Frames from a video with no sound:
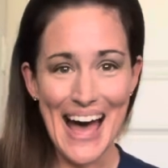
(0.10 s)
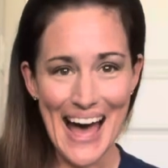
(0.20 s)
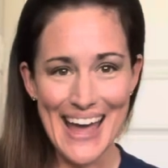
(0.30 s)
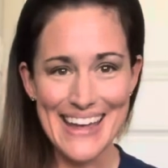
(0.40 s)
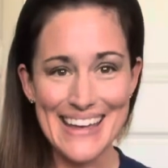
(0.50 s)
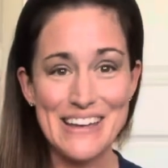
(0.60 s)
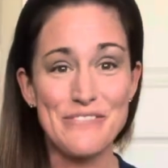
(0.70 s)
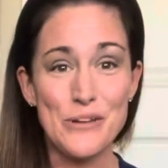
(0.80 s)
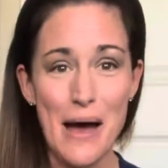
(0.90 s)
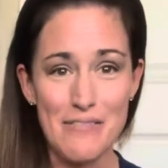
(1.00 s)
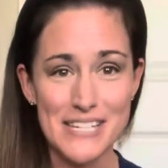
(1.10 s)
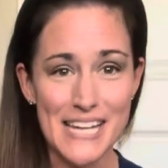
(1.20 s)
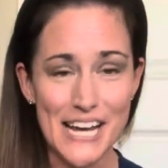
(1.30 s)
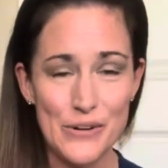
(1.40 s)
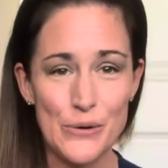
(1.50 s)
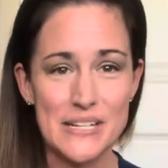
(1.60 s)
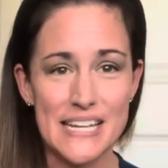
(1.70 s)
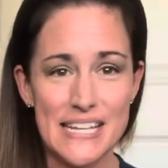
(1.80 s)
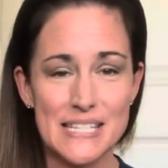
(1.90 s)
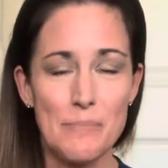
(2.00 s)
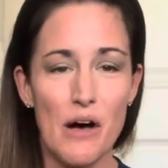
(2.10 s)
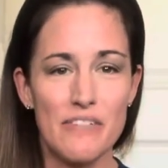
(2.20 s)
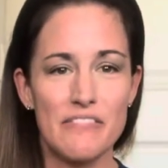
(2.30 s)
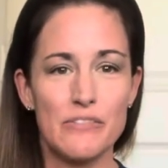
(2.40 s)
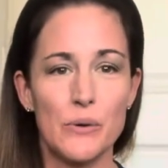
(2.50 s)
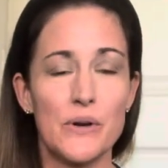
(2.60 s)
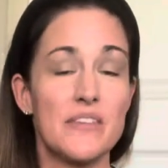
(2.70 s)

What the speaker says: Hi, if you have a tight or tense pelvic floor,